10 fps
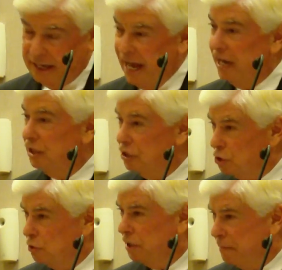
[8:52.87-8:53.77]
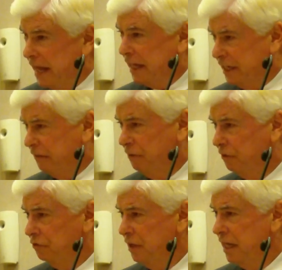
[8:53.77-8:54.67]
Again, you can make a
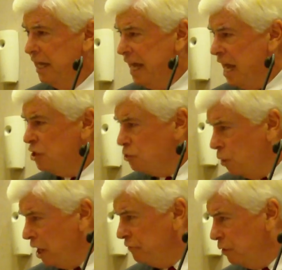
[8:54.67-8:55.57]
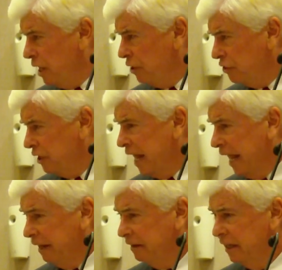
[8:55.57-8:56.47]
difference. Each one of you here
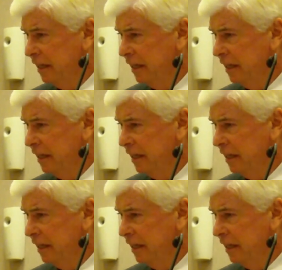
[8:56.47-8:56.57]
today